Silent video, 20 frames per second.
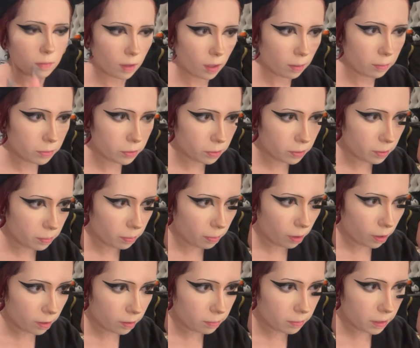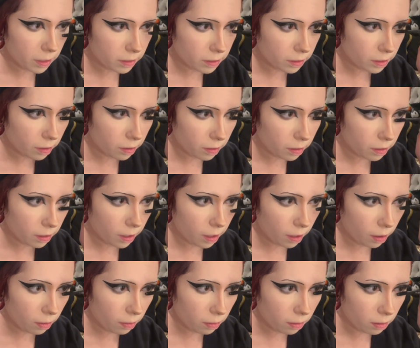I'm doing bottom mascara
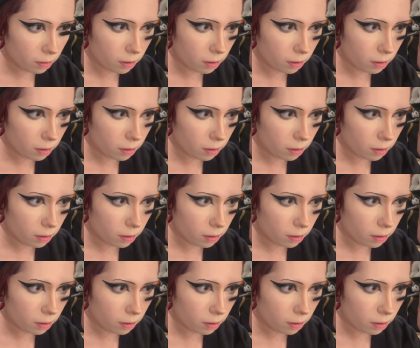now.